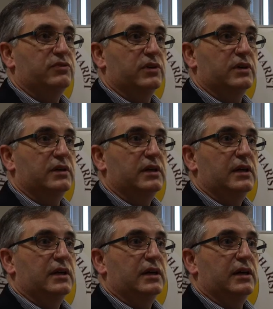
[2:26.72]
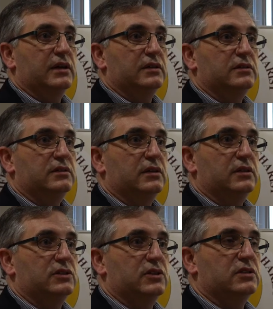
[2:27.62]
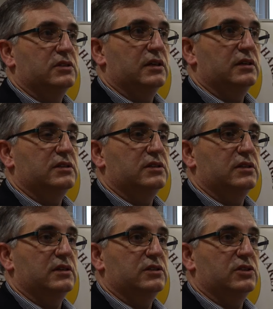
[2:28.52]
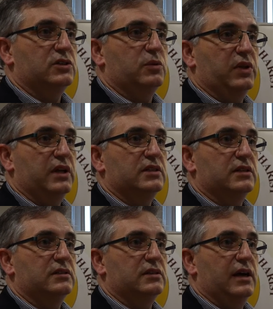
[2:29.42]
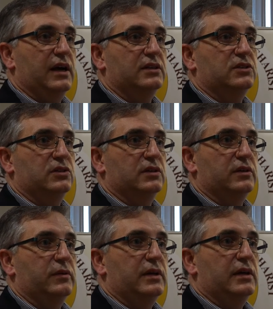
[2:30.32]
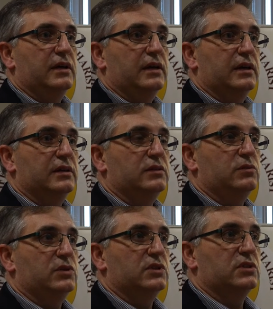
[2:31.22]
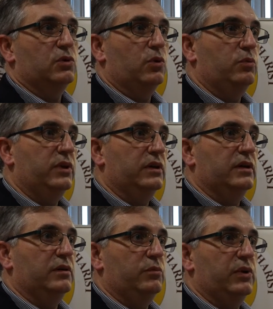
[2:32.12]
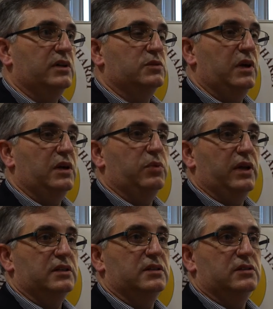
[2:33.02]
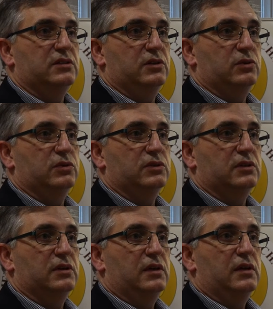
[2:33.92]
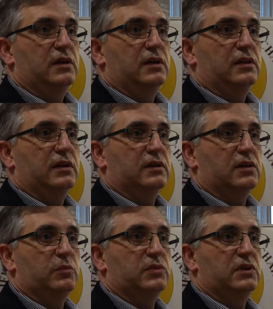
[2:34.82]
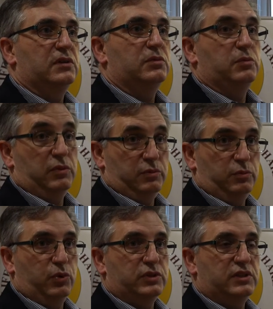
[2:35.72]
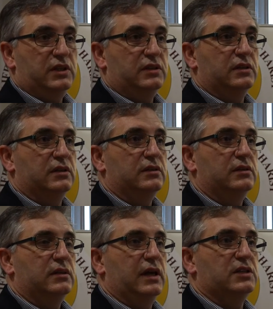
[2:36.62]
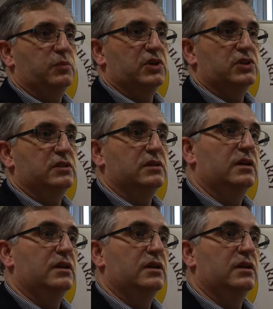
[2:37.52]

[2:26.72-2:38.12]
for it. And it's such a blessing to add to it. And we just hope that it brings many blessings to those that come to both see the exhibition.